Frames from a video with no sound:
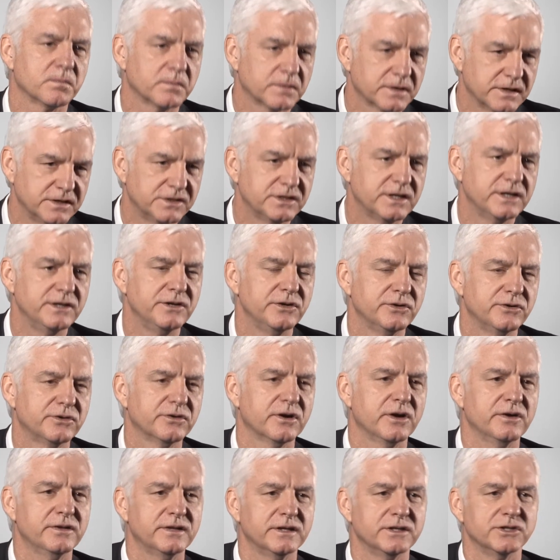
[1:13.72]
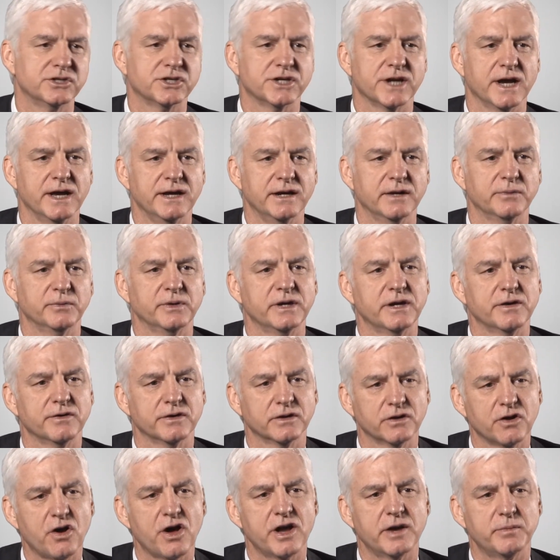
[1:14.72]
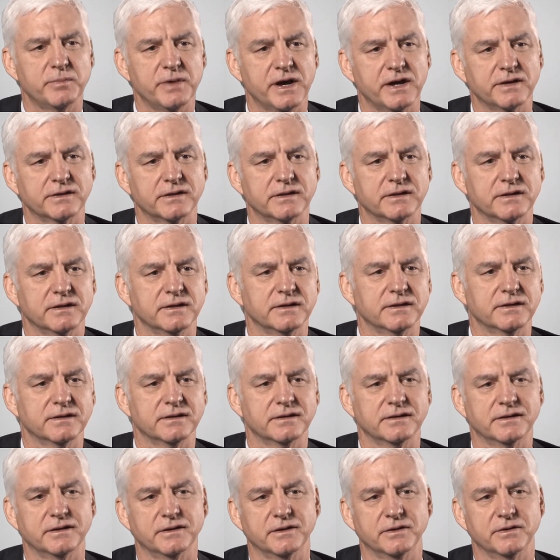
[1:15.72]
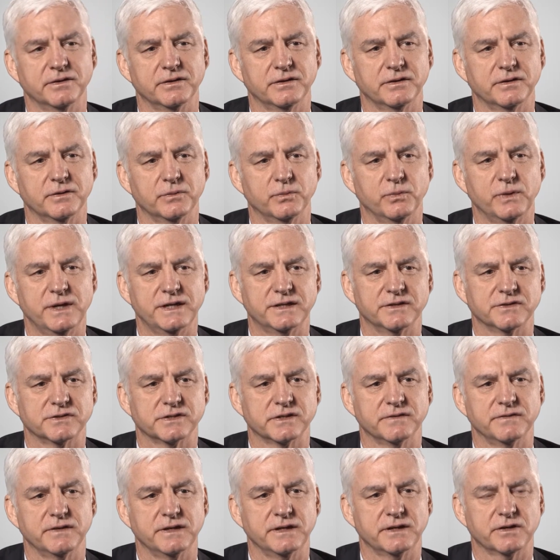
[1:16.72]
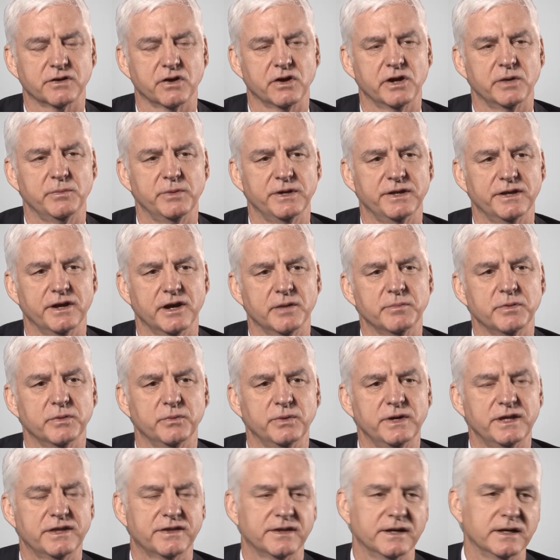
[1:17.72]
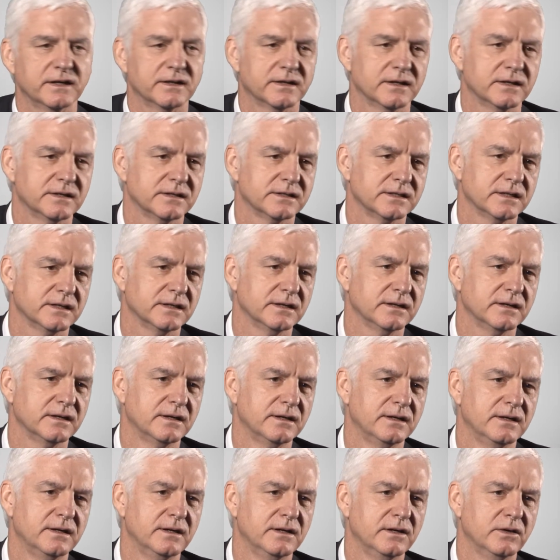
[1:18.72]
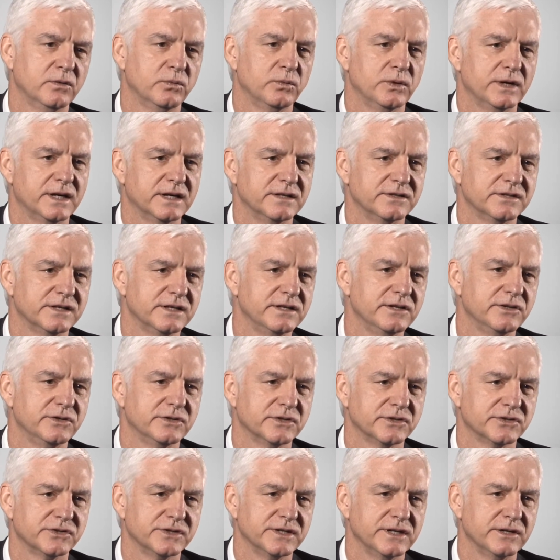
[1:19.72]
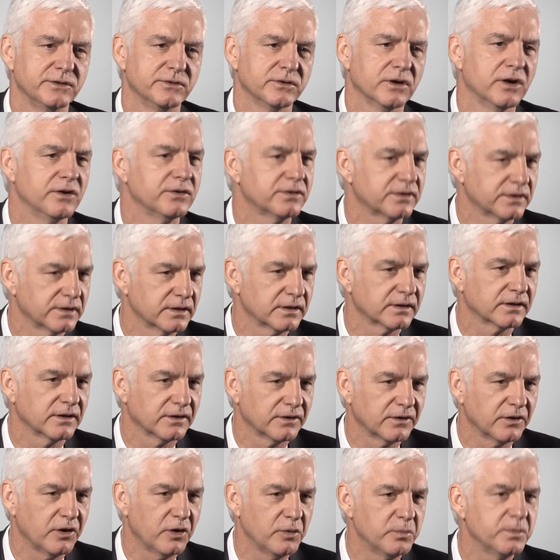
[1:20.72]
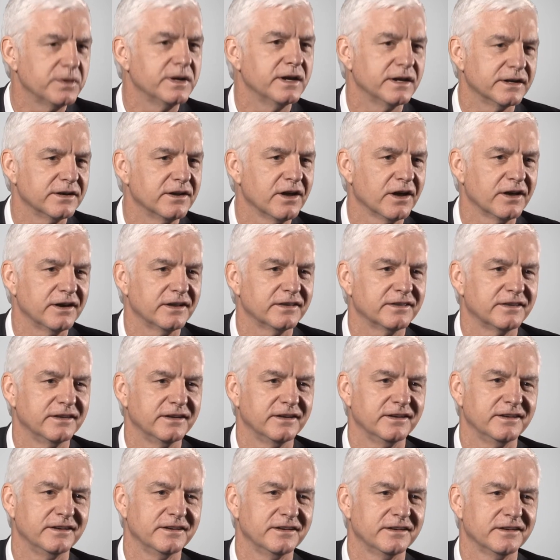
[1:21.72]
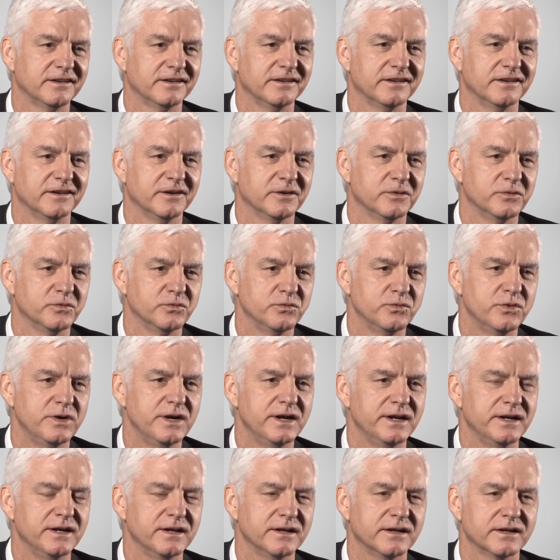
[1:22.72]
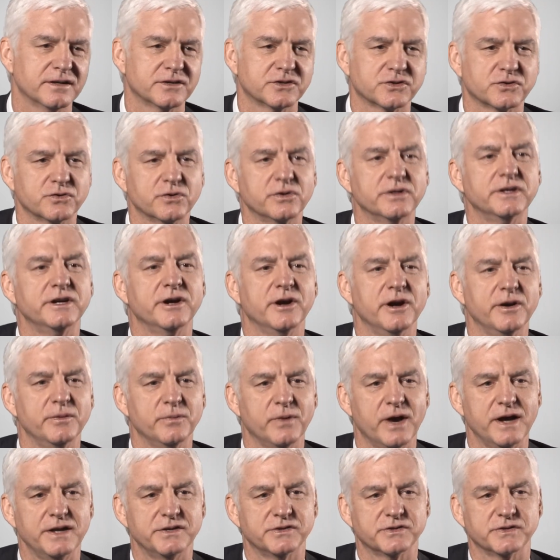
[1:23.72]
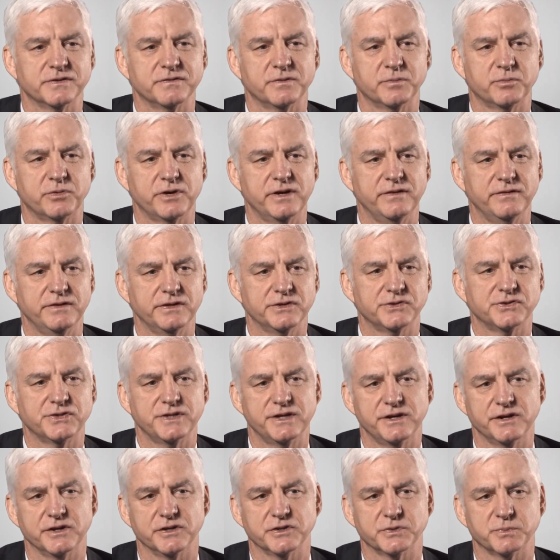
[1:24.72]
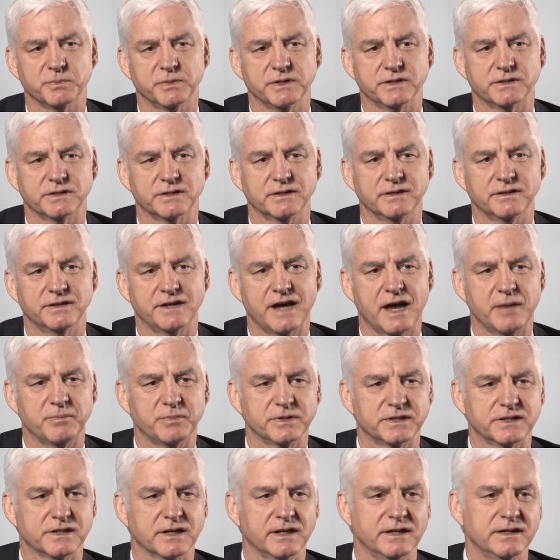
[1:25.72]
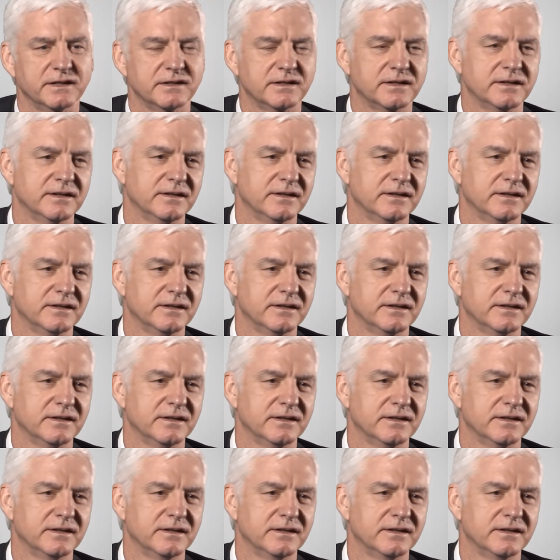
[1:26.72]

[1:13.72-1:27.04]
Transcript: continued growth in China. We hear a lot about the weakness of the economy there, but we think that we continue to see growth, albeit not at the really extraordinary rates of the previous years. But the appetite